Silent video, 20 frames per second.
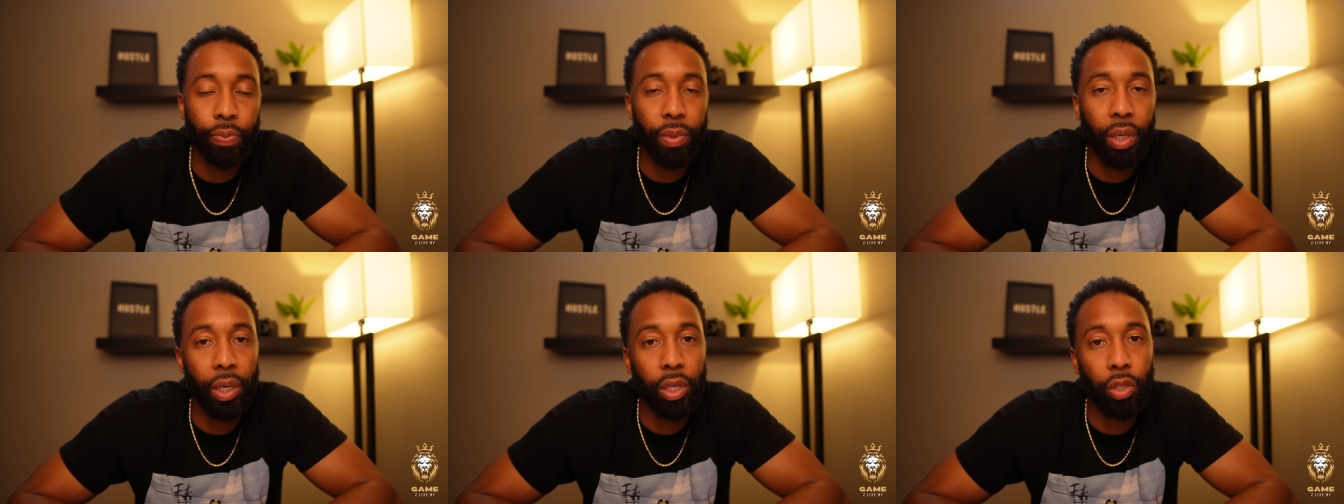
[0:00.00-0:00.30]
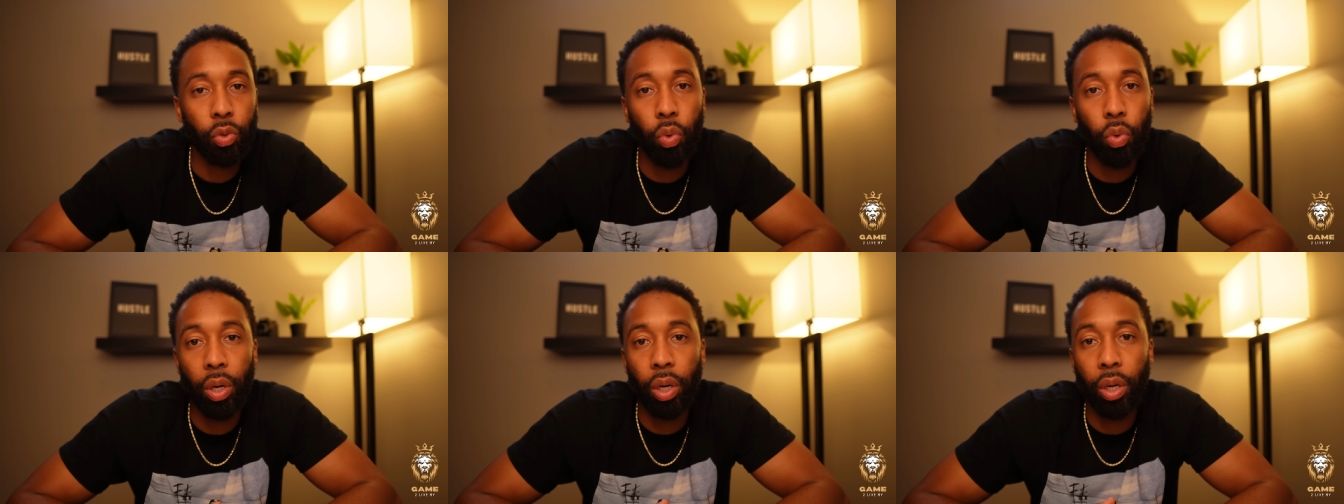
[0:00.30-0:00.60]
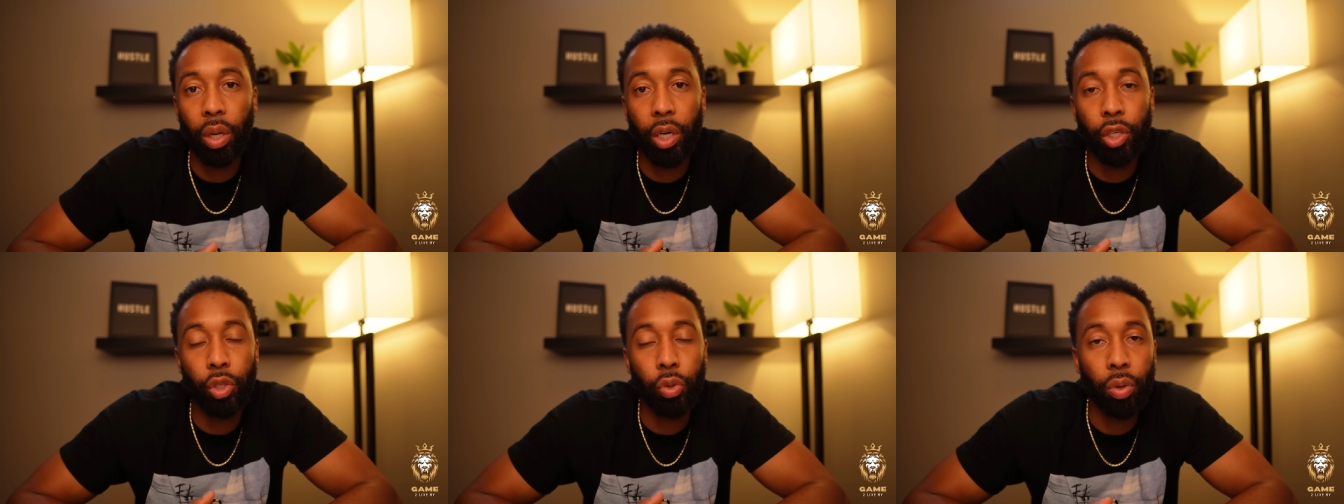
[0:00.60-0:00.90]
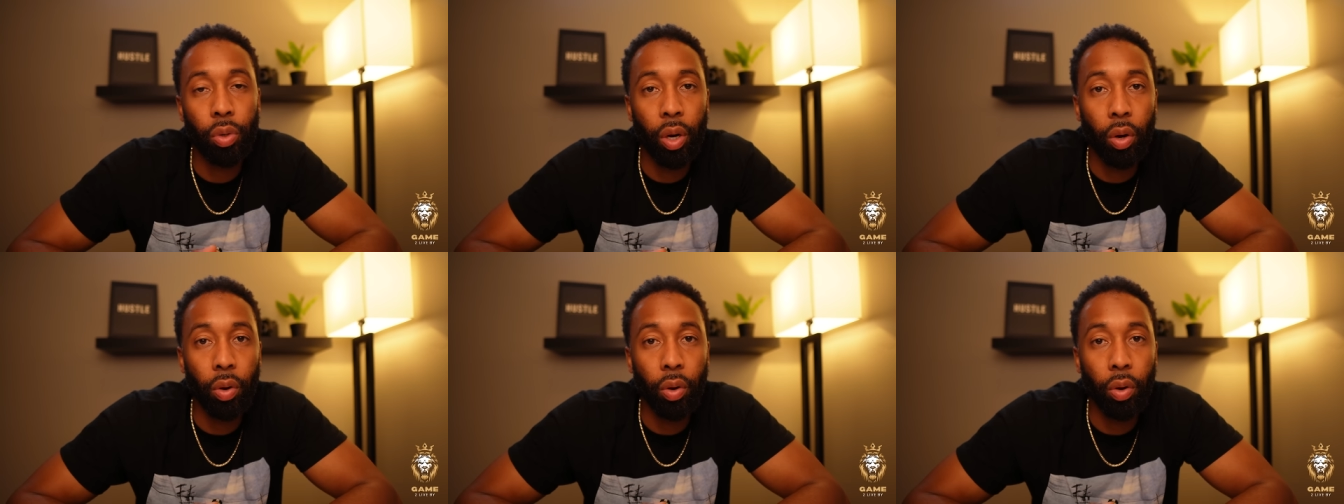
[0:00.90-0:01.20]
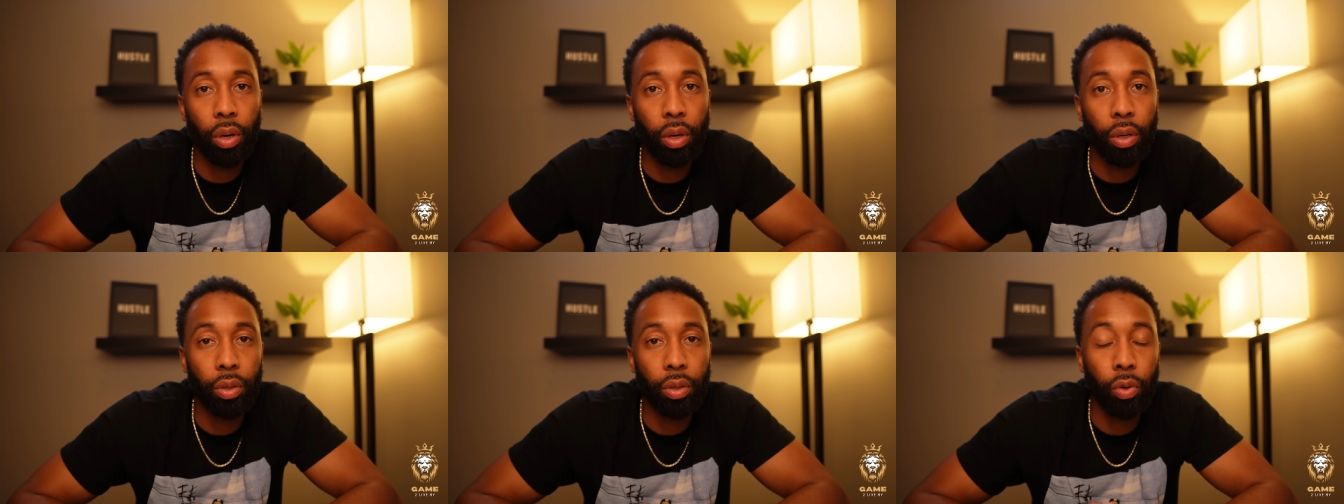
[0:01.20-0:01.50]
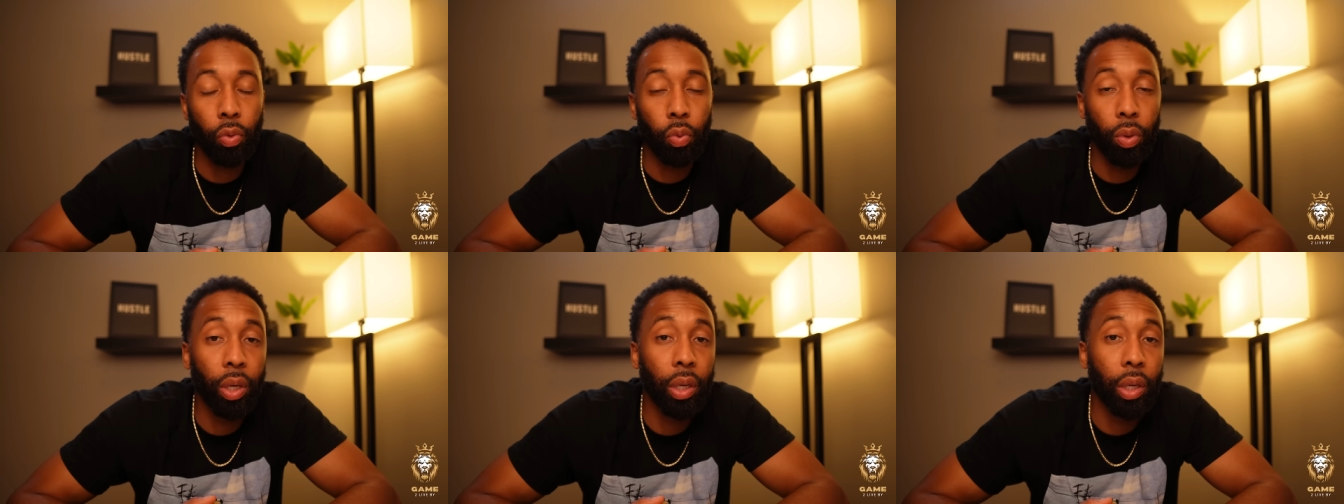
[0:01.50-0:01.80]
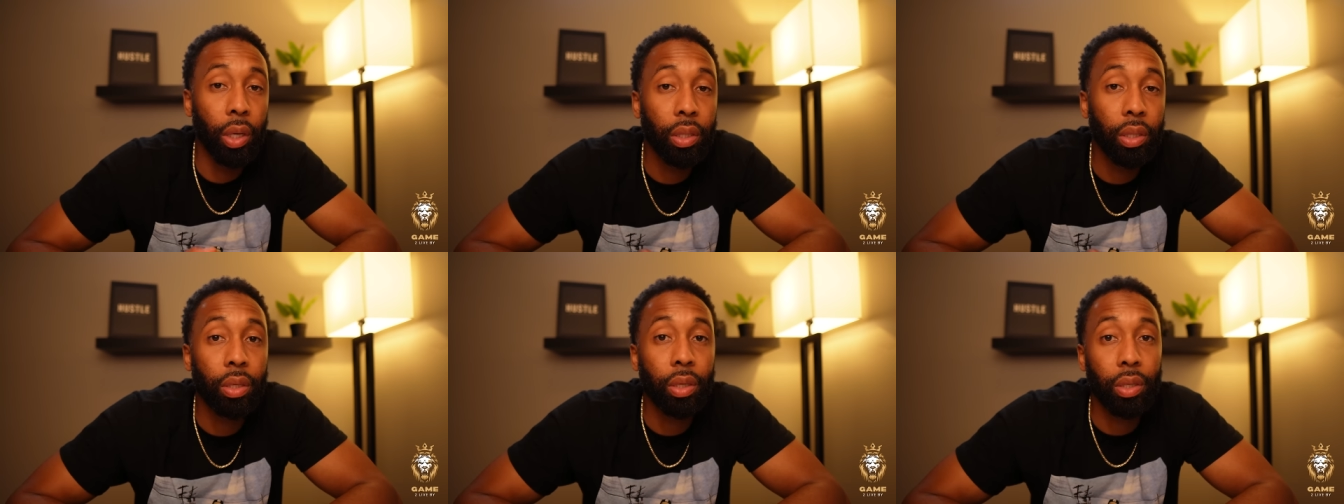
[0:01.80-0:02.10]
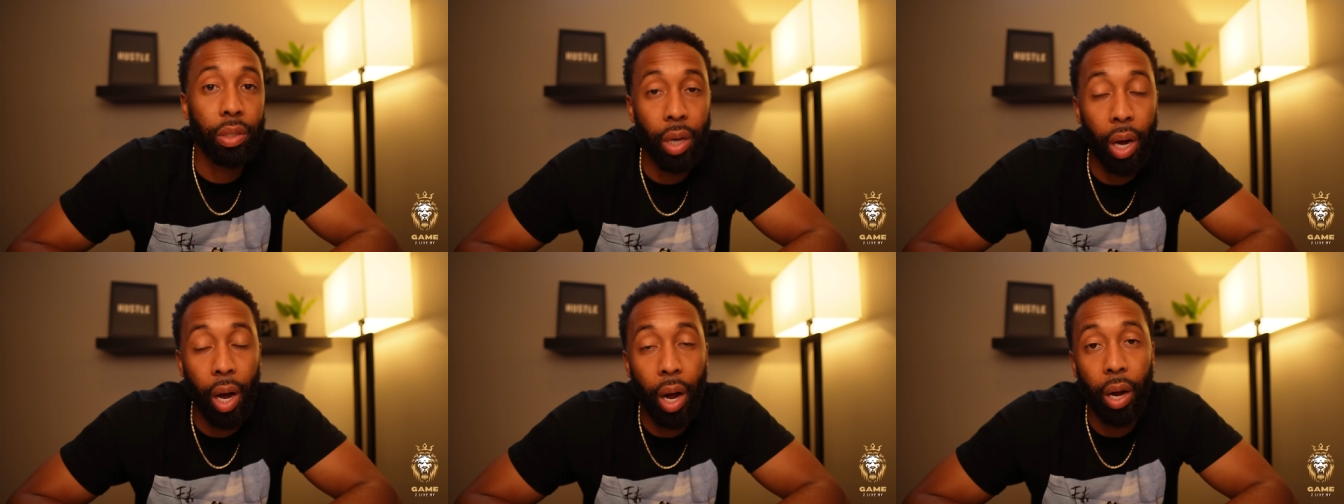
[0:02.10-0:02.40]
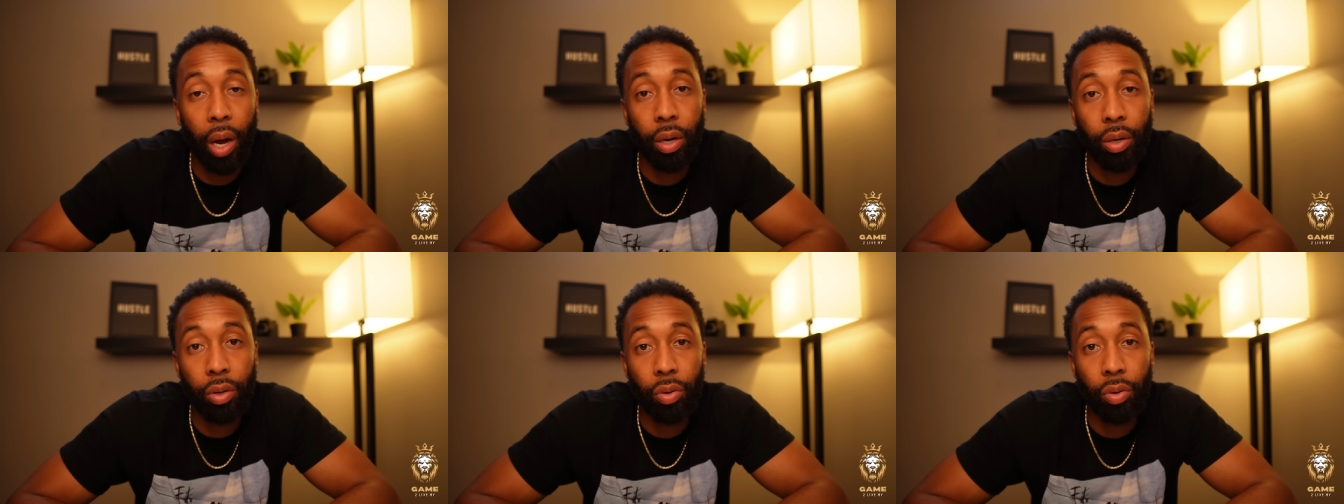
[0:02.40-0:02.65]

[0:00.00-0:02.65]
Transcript: And I just want to let you know the, the realistic side,